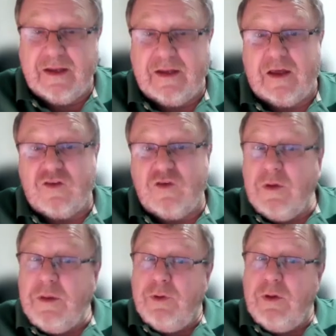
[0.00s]
Now,
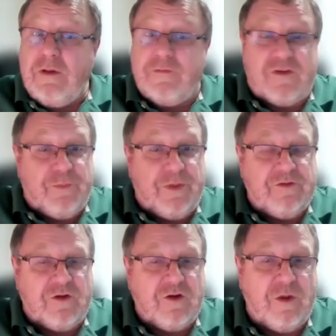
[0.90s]
swimming pool, if it's
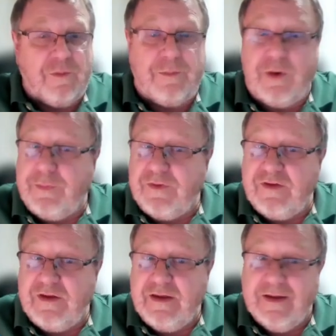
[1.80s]
built on common
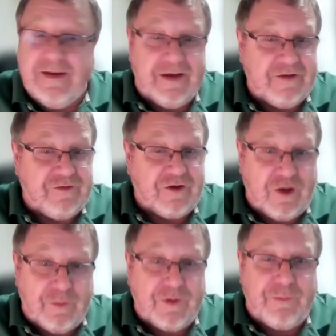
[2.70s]
property, it's a
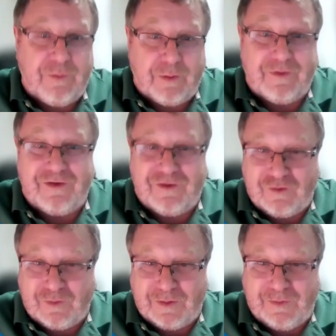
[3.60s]
common property
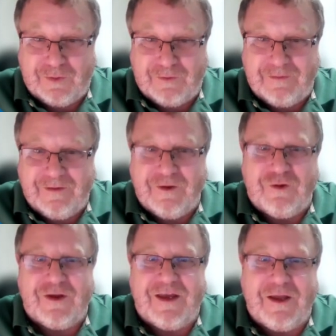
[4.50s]
swimming pool.
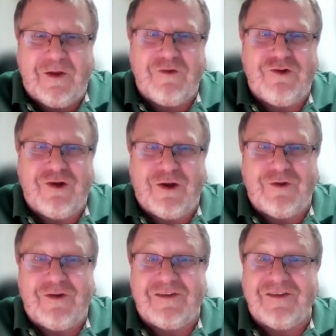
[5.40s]
You cannot show
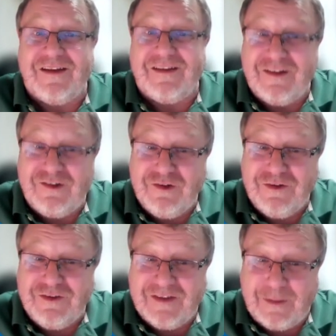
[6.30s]
it as an additional
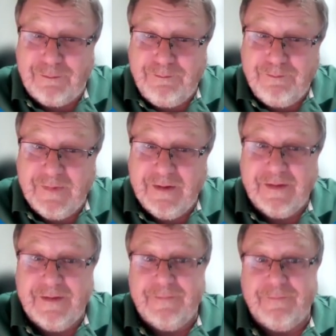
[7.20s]
sum
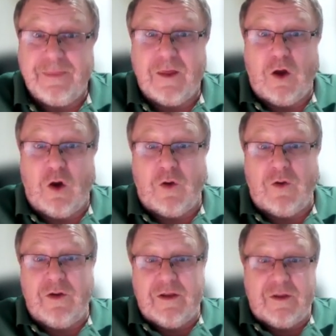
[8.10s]

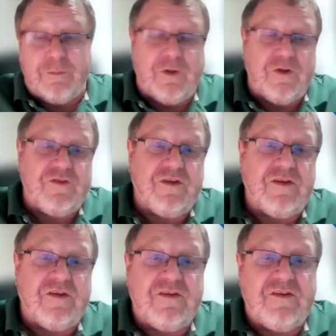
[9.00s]
on the
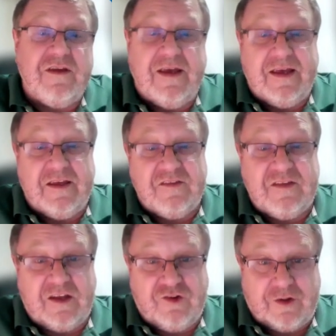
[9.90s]
person's
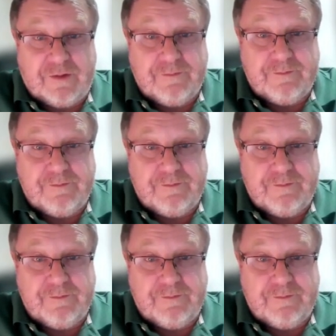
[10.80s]
section,